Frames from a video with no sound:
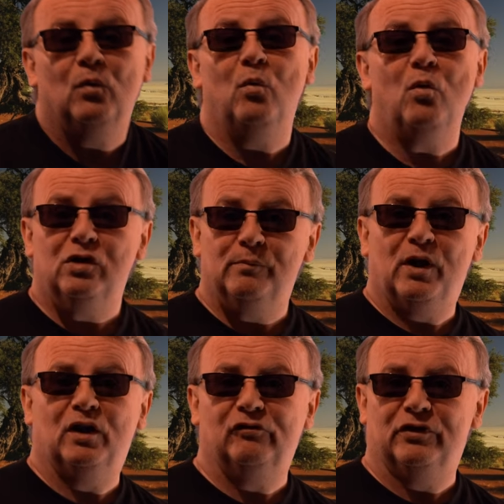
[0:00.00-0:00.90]

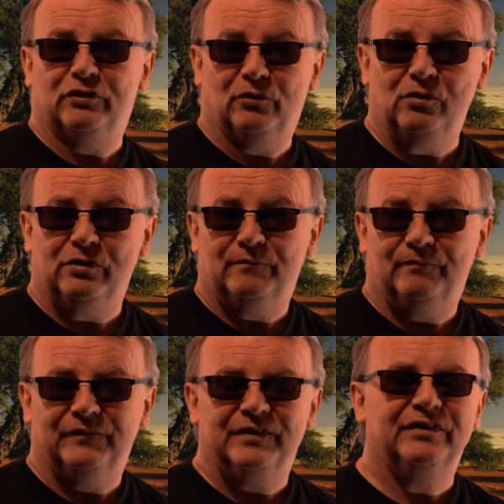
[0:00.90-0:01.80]
Waterberg Resort
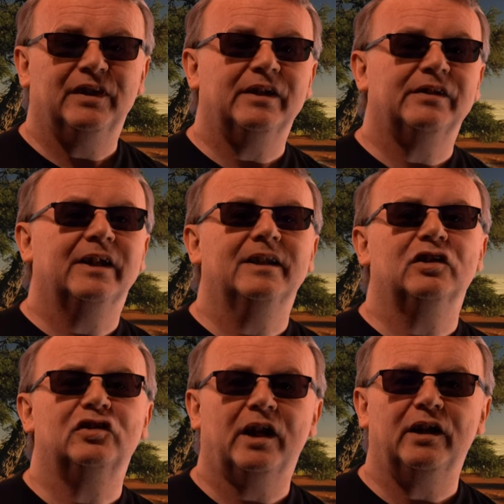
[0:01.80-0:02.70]
sits in the
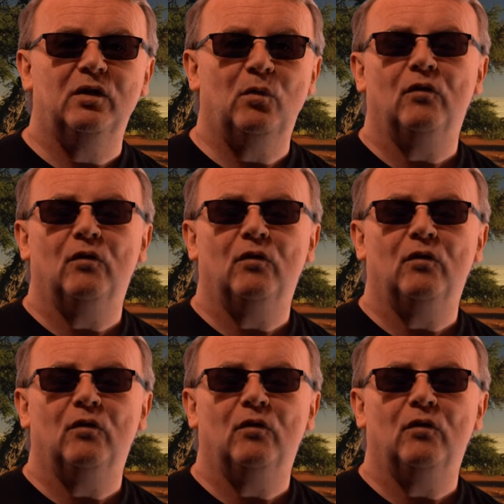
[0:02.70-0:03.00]
shadow